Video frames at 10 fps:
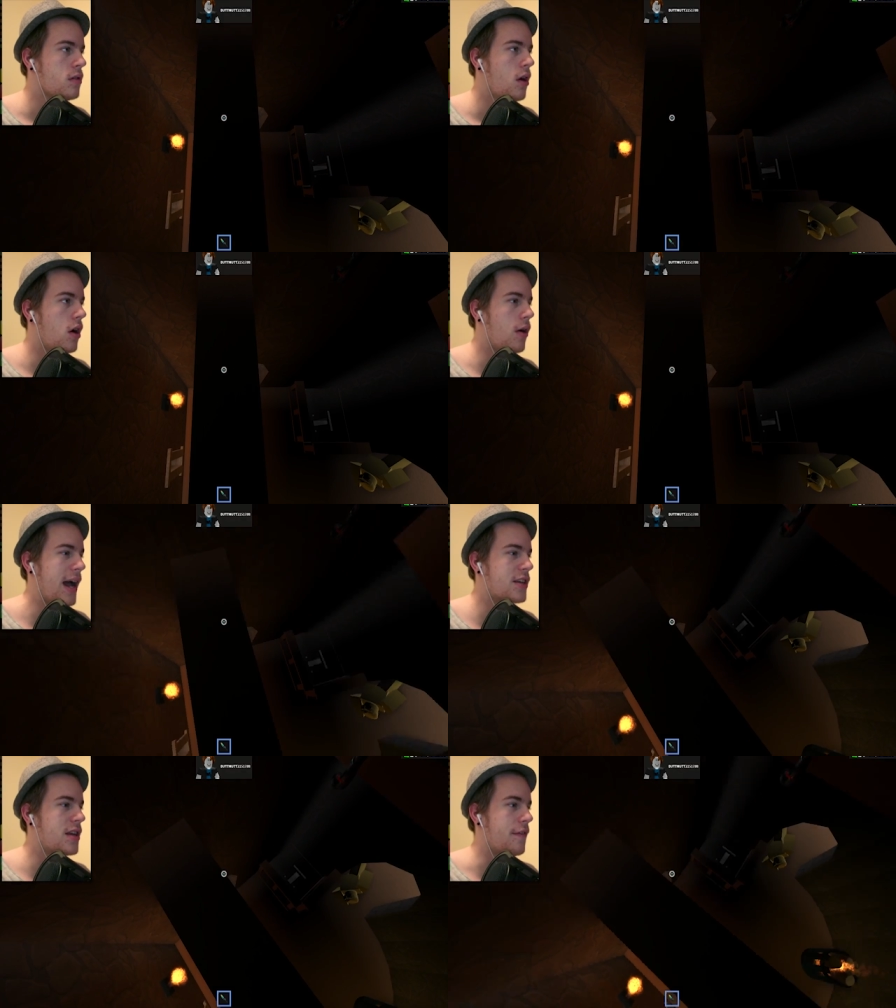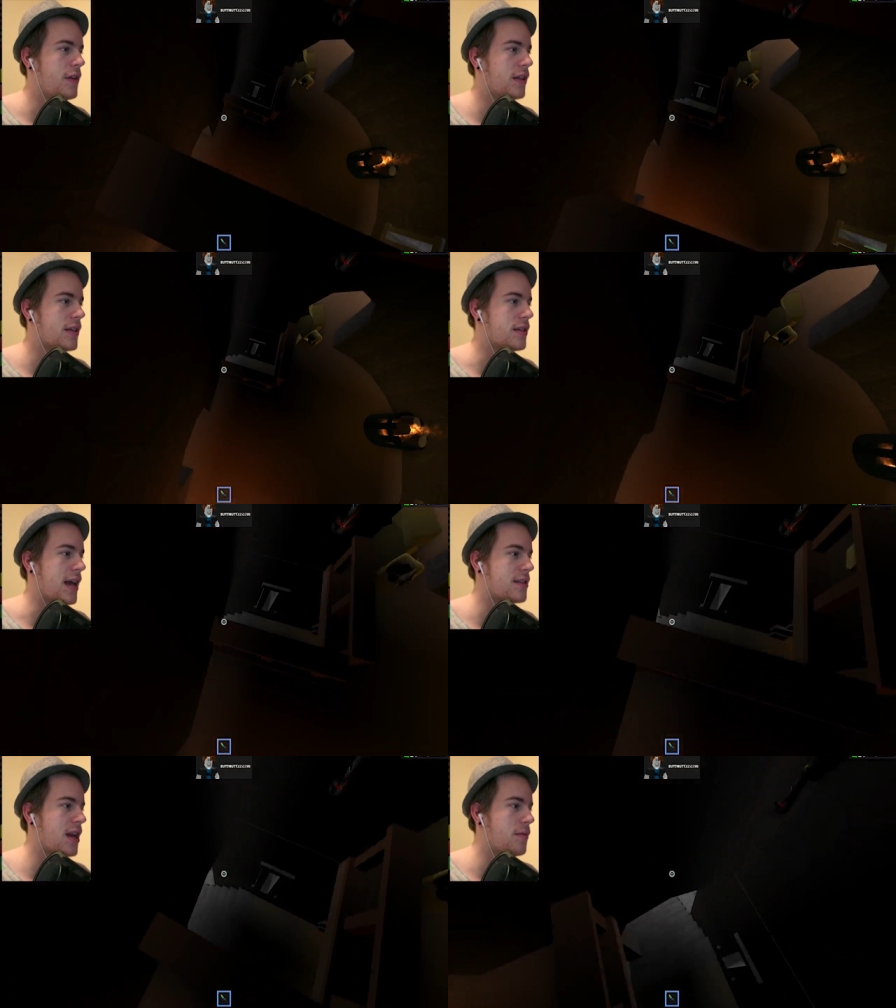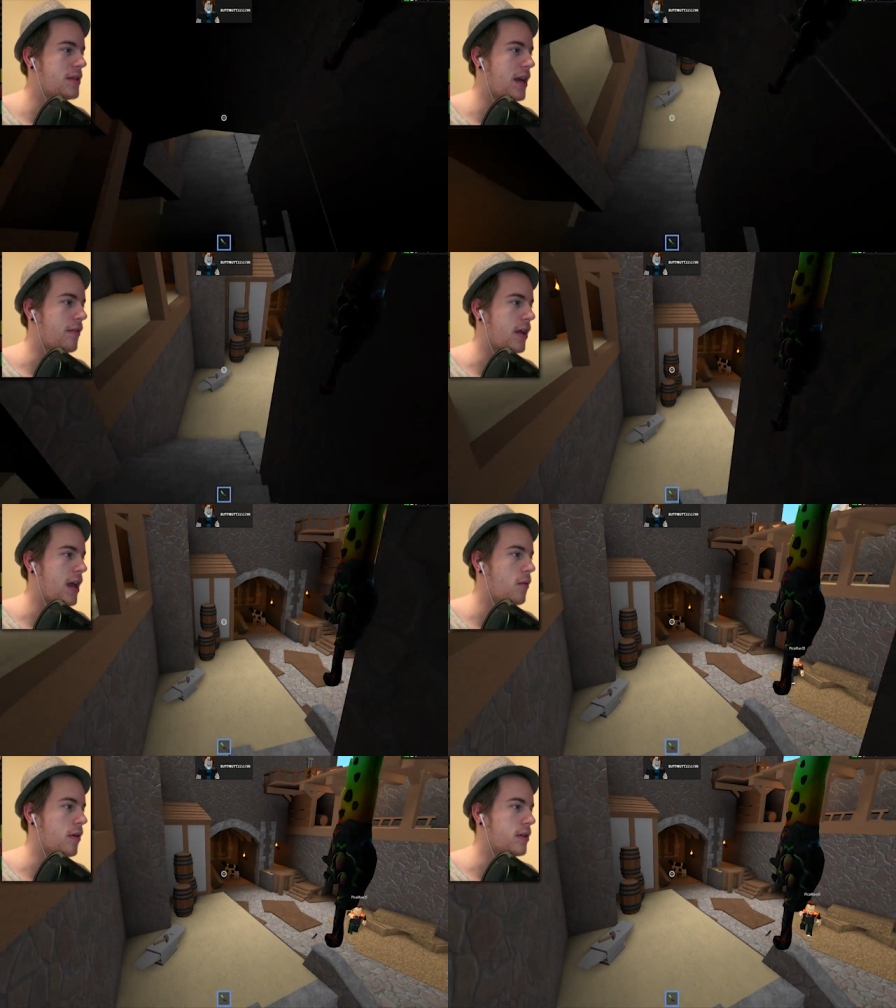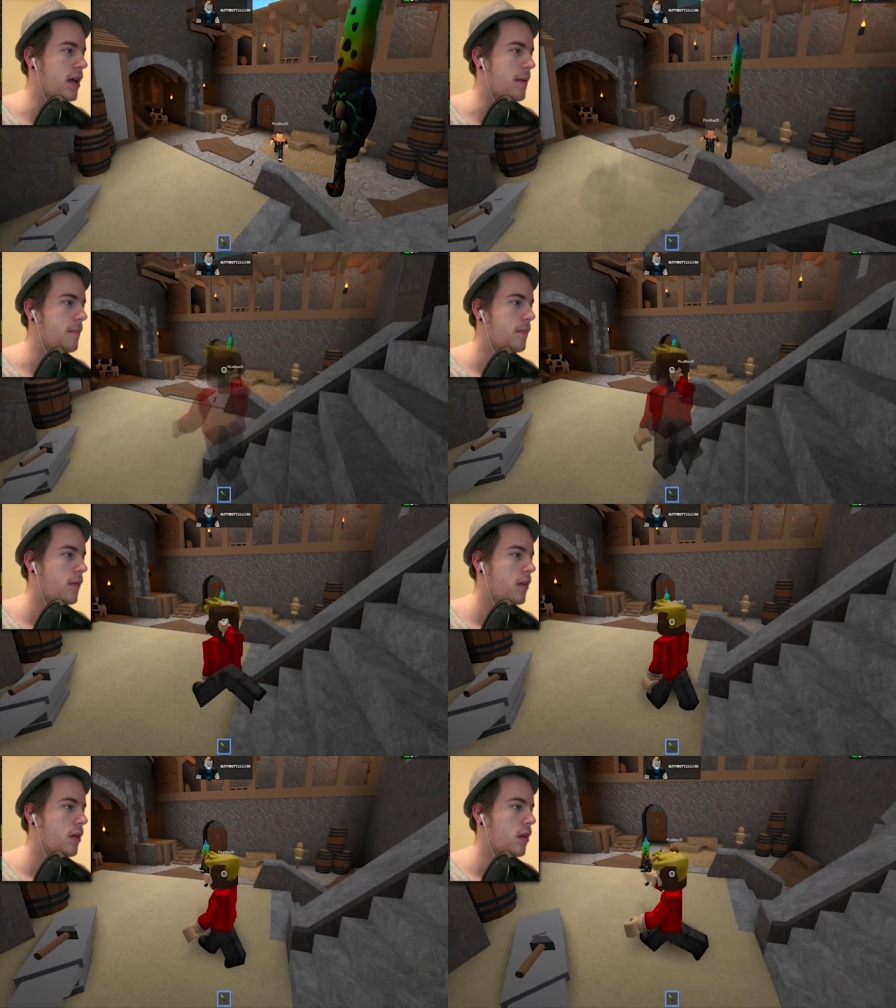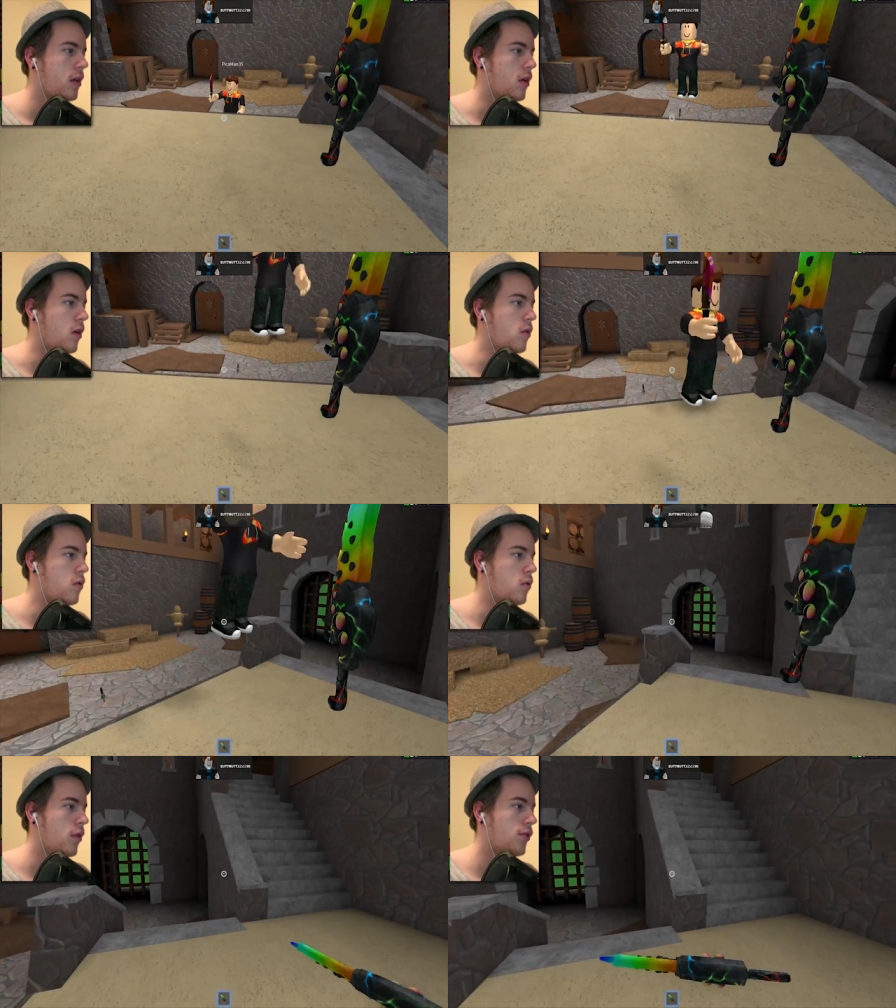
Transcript: Oh, actually, I feel like this last guy was A F K one time. Oh.